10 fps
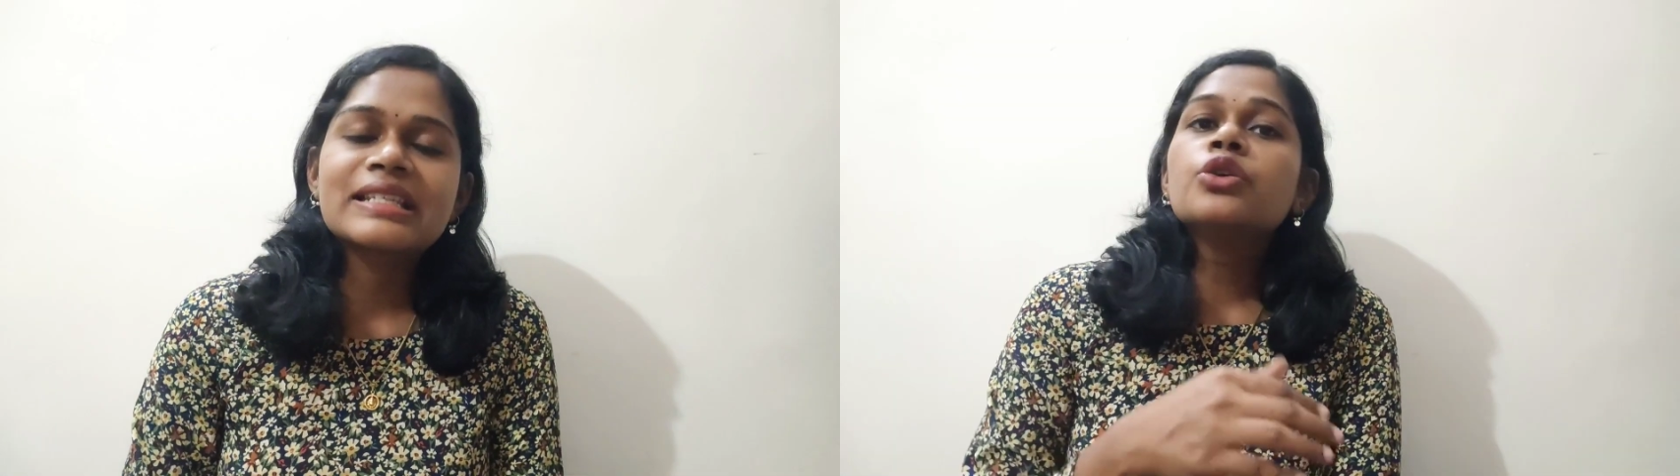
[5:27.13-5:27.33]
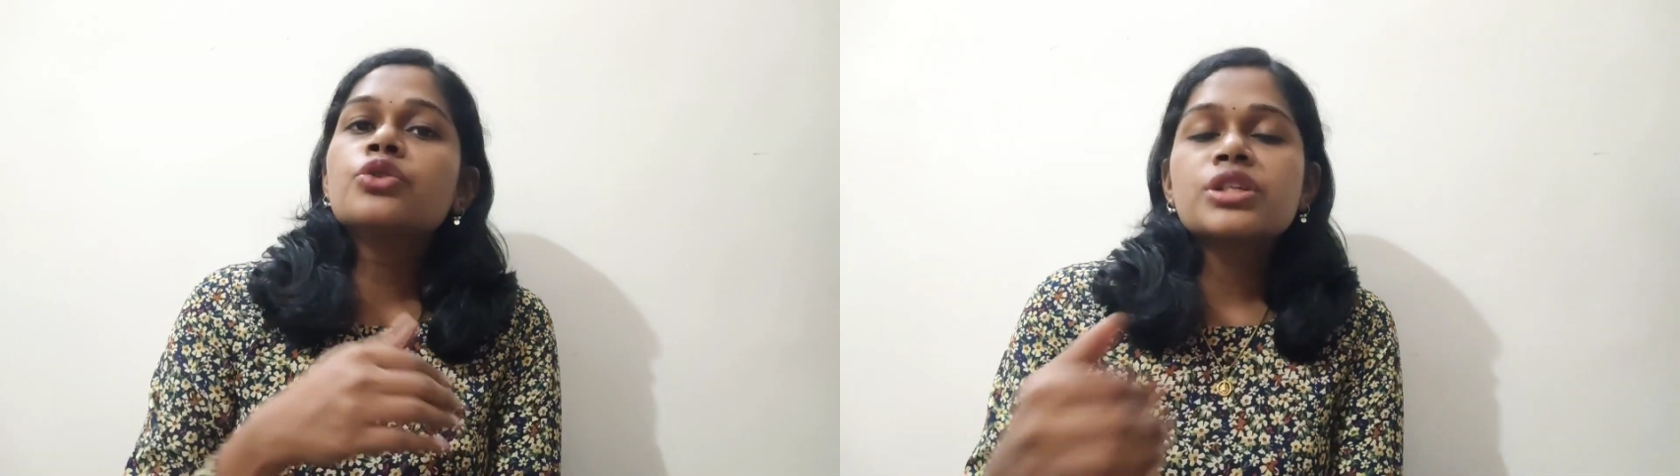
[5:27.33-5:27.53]

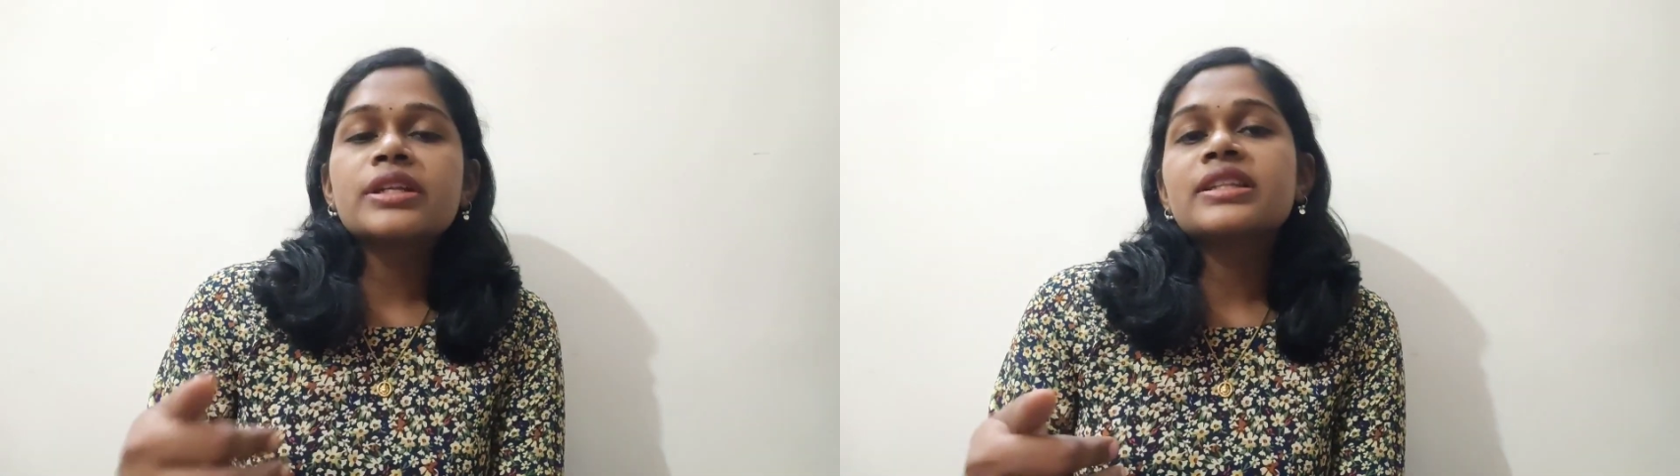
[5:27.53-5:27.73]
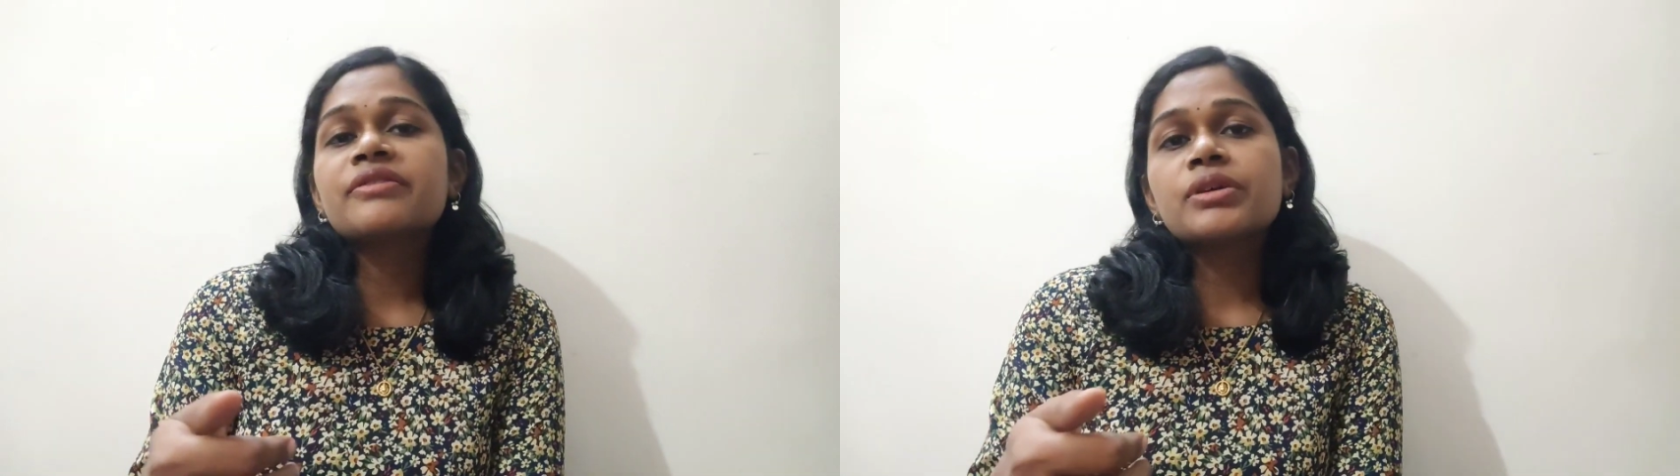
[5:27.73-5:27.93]
Usually
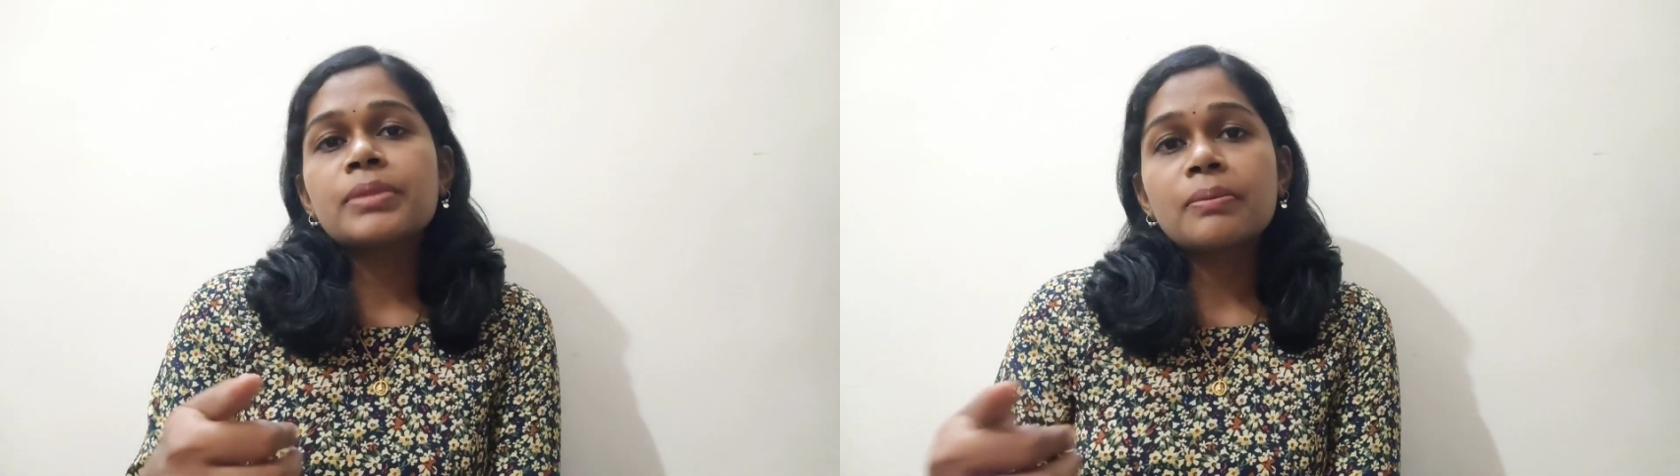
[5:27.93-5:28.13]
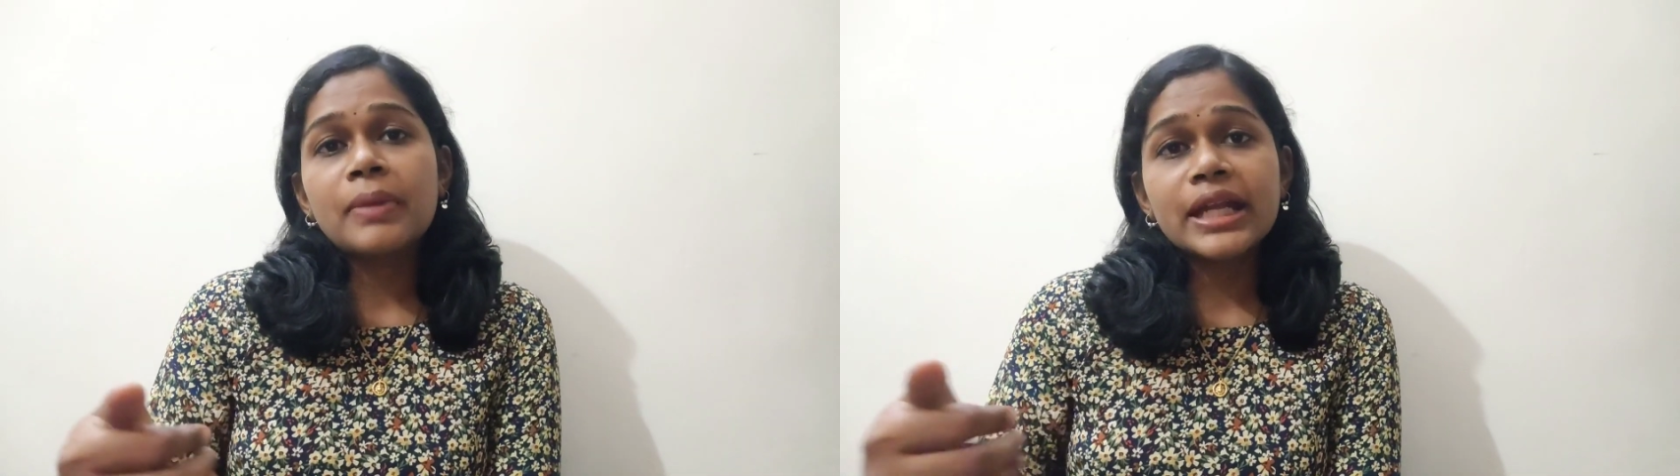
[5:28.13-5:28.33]
the
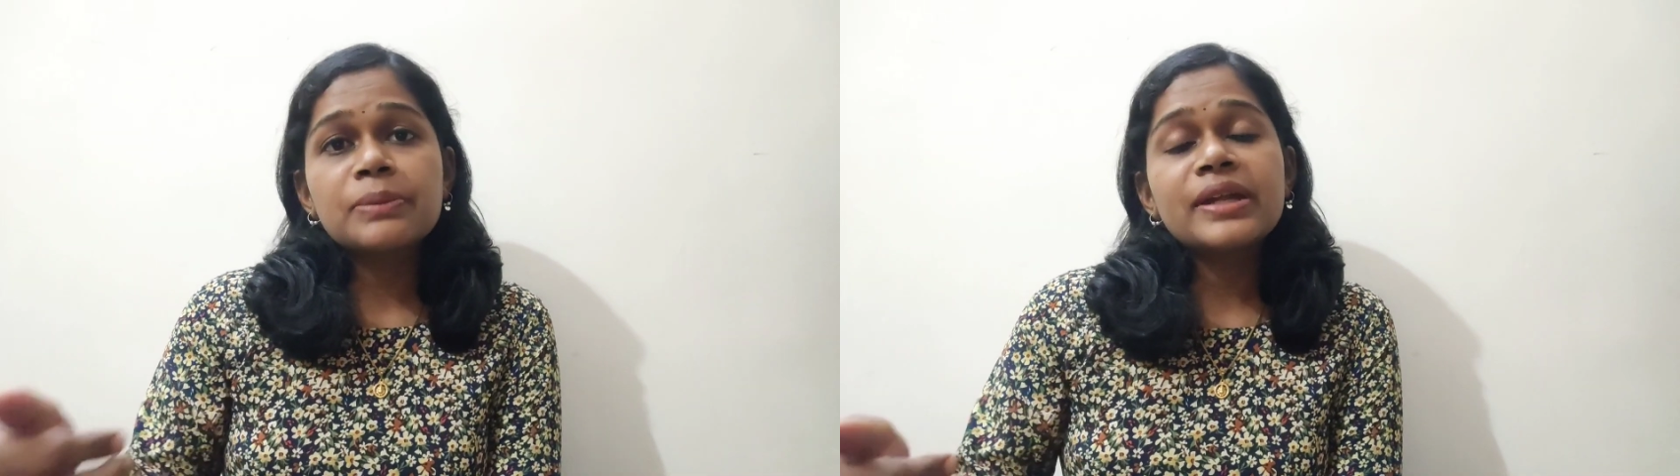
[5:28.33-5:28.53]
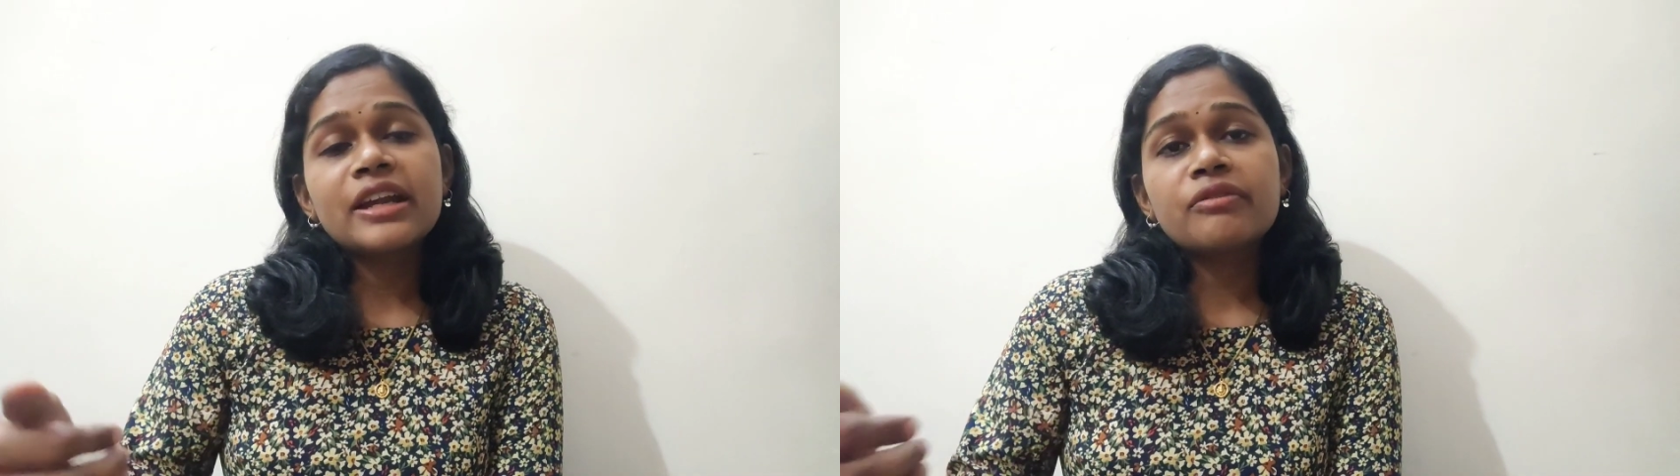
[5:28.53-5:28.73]
women might
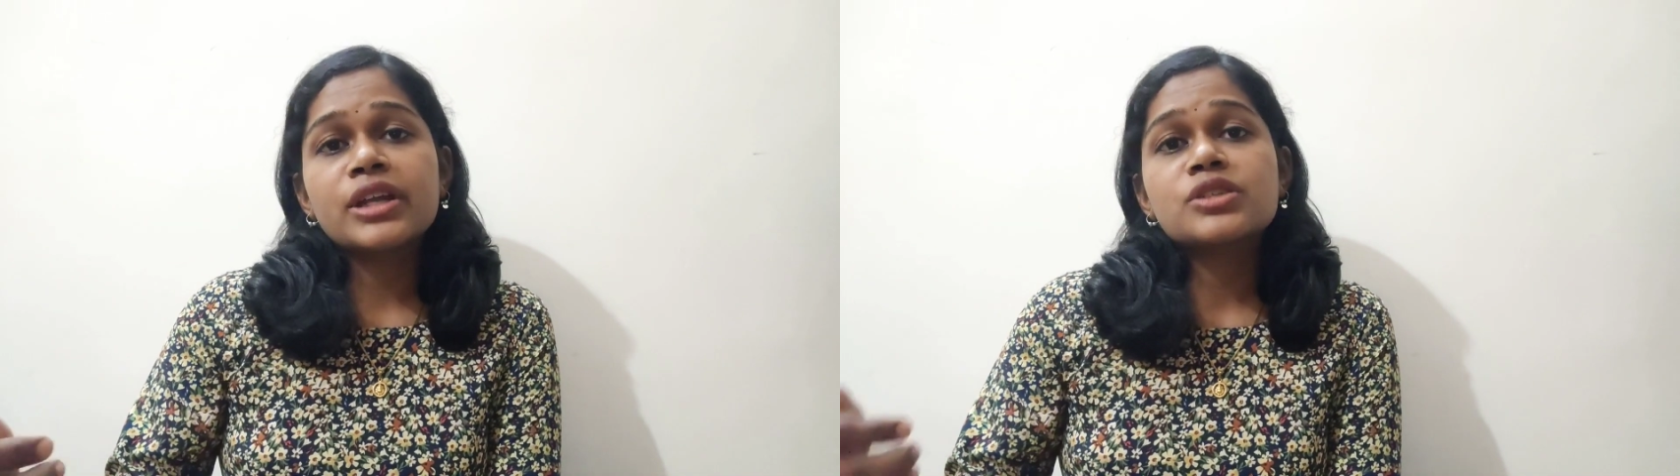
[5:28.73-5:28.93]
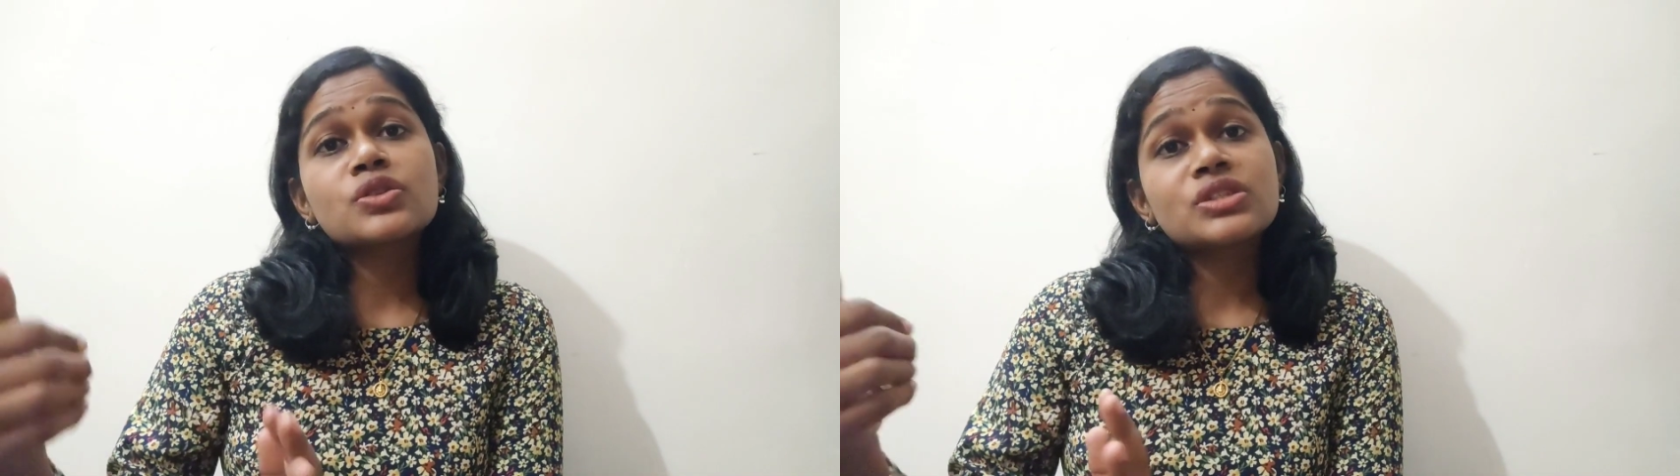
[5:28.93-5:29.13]
be
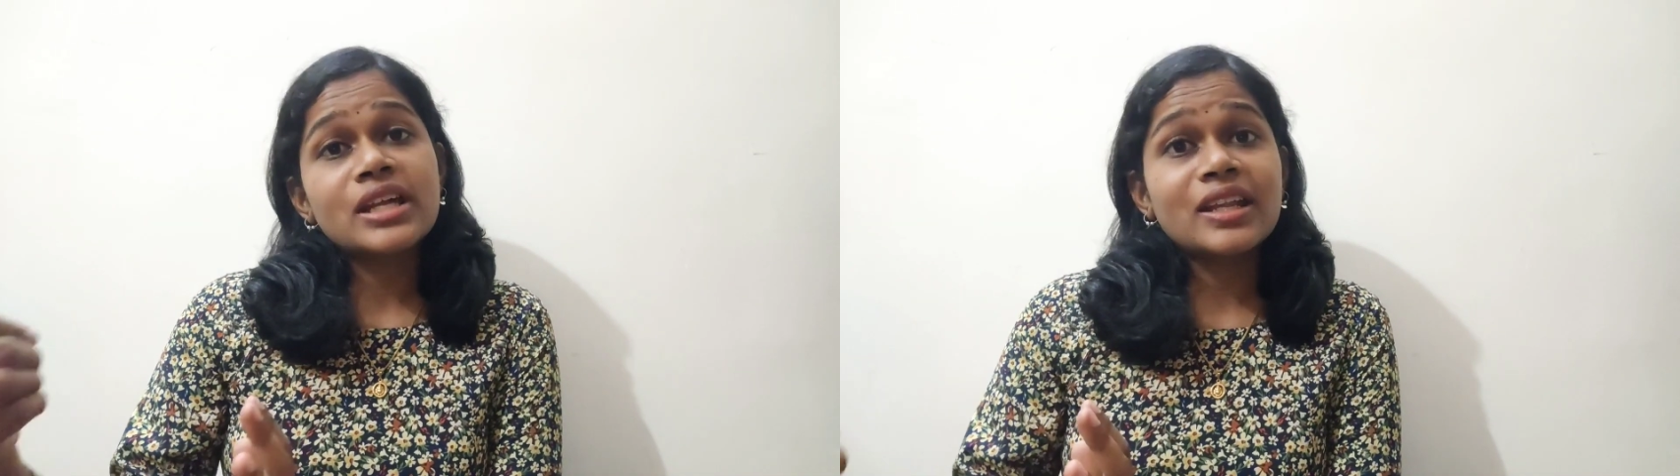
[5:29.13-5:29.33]
advised to stay